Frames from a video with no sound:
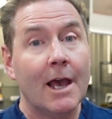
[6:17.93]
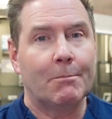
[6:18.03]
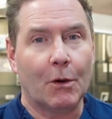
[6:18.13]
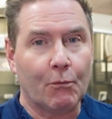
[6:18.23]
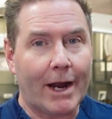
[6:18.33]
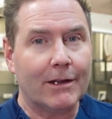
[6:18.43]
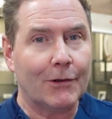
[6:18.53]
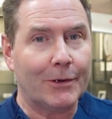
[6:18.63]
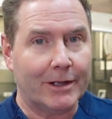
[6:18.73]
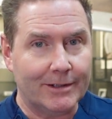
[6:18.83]
but
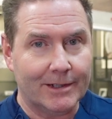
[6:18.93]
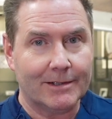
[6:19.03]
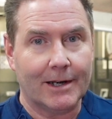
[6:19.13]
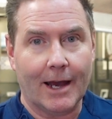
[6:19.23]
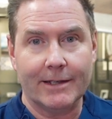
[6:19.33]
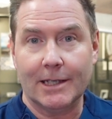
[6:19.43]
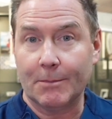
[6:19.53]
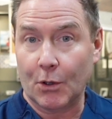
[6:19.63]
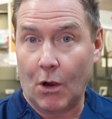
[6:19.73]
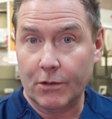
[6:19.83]
regular and consistent eye
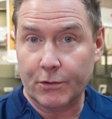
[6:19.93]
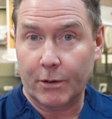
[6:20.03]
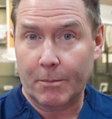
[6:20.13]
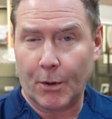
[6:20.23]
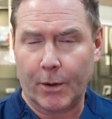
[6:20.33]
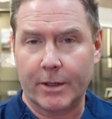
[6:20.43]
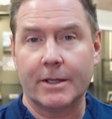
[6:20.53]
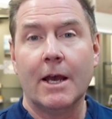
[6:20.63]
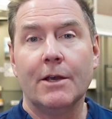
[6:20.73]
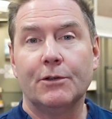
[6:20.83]
exams are also important
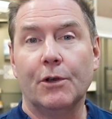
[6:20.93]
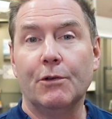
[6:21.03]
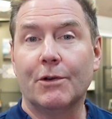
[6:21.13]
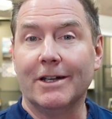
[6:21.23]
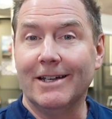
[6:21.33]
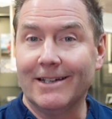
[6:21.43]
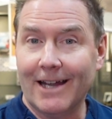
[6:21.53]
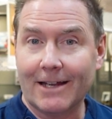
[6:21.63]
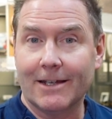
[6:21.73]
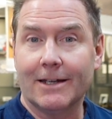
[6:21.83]
so you can
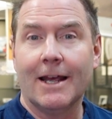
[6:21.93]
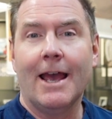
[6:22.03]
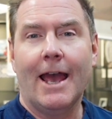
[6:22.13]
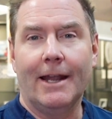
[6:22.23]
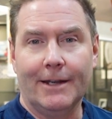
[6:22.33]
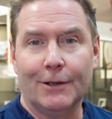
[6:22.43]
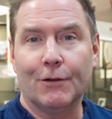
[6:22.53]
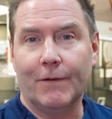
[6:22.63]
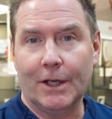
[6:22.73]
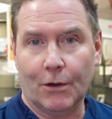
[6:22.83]
detect it and
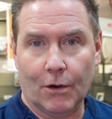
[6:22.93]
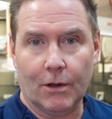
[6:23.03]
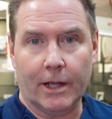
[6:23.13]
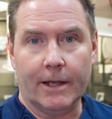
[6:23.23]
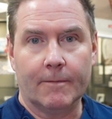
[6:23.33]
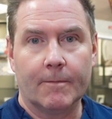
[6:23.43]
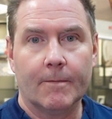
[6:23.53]
intervene early.